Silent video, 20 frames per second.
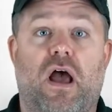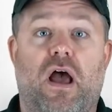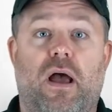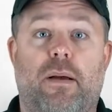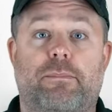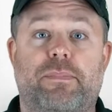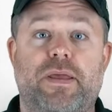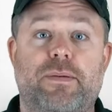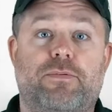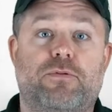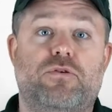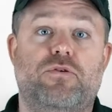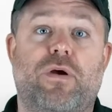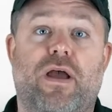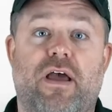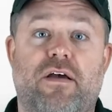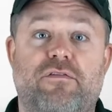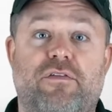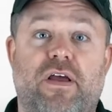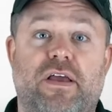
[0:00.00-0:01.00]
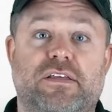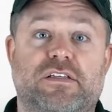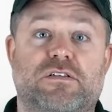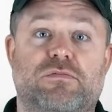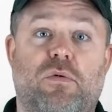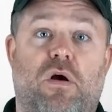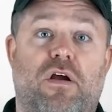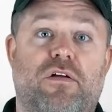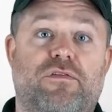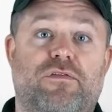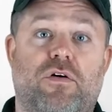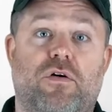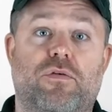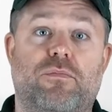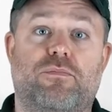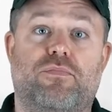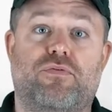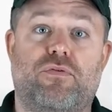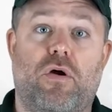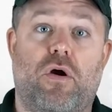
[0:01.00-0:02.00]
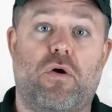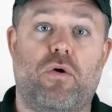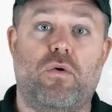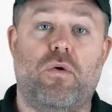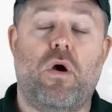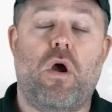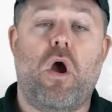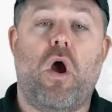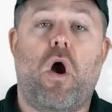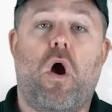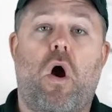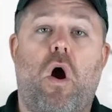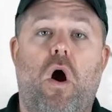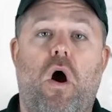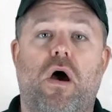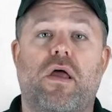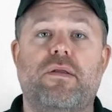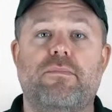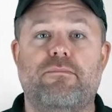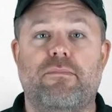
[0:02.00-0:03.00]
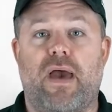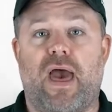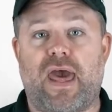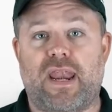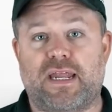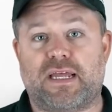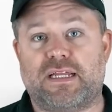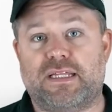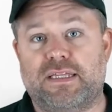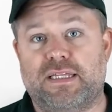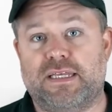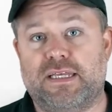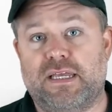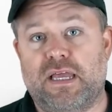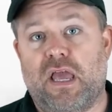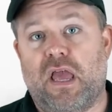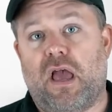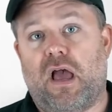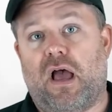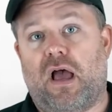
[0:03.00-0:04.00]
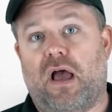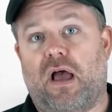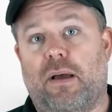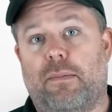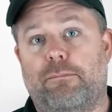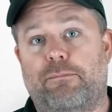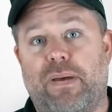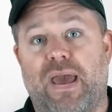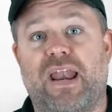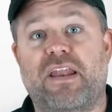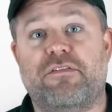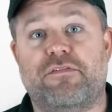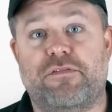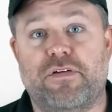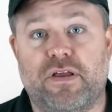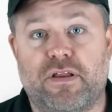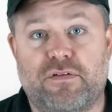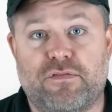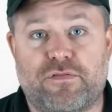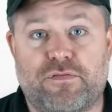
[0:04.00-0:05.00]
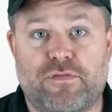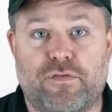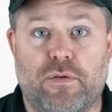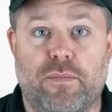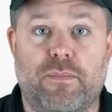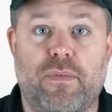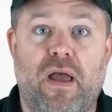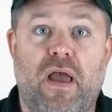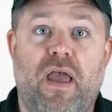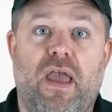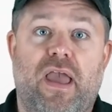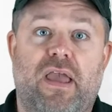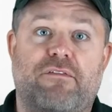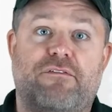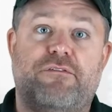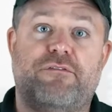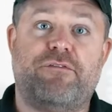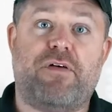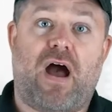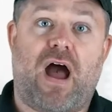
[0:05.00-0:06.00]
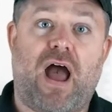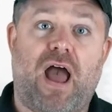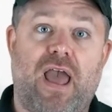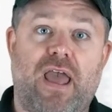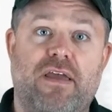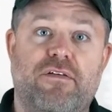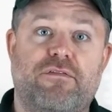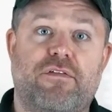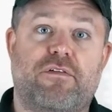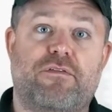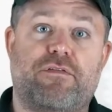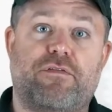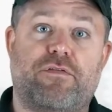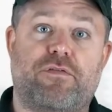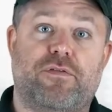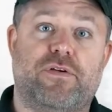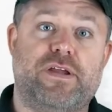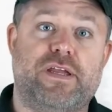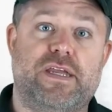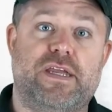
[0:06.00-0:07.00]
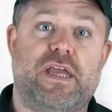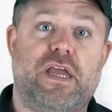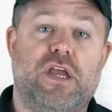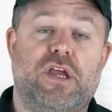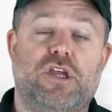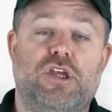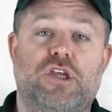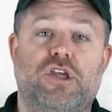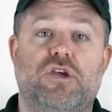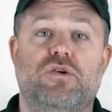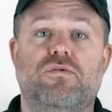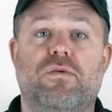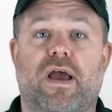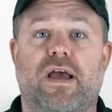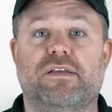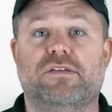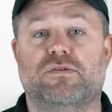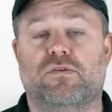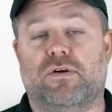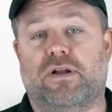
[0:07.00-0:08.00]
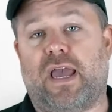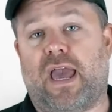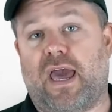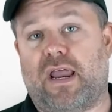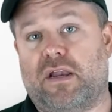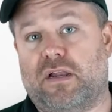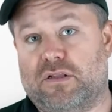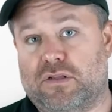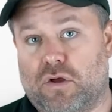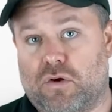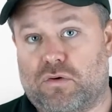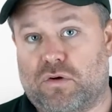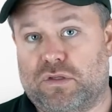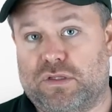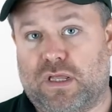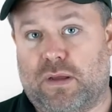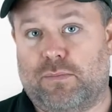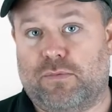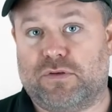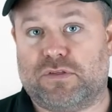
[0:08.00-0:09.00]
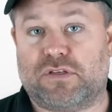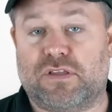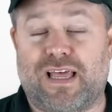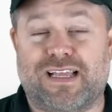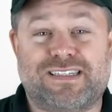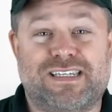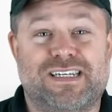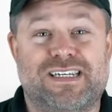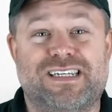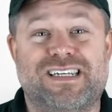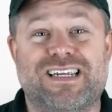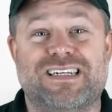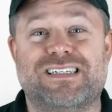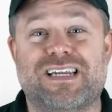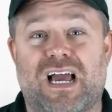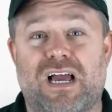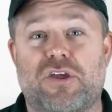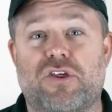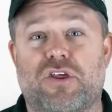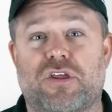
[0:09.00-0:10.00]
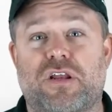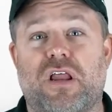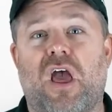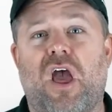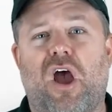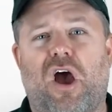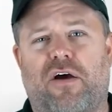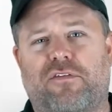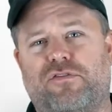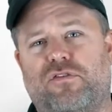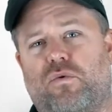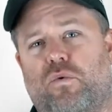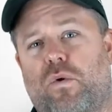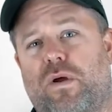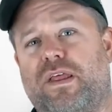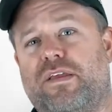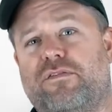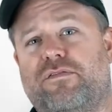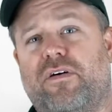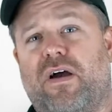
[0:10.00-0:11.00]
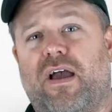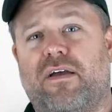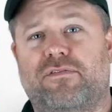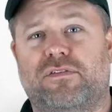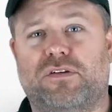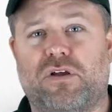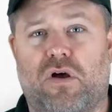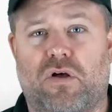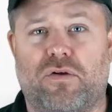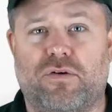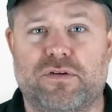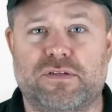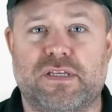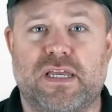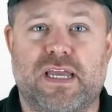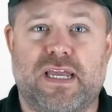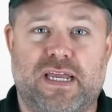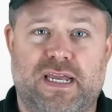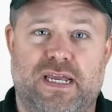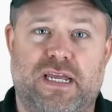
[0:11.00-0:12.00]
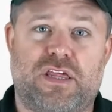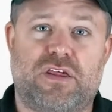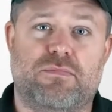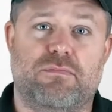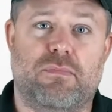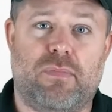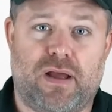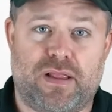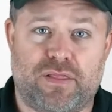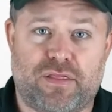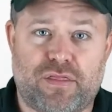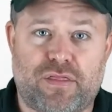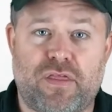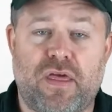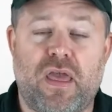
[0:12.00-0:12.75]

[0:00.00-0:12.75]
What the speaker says: people who have Smartphone Pro automatically benefit from 5 free US or Canada local numbers. So that's a deduction of $25 each month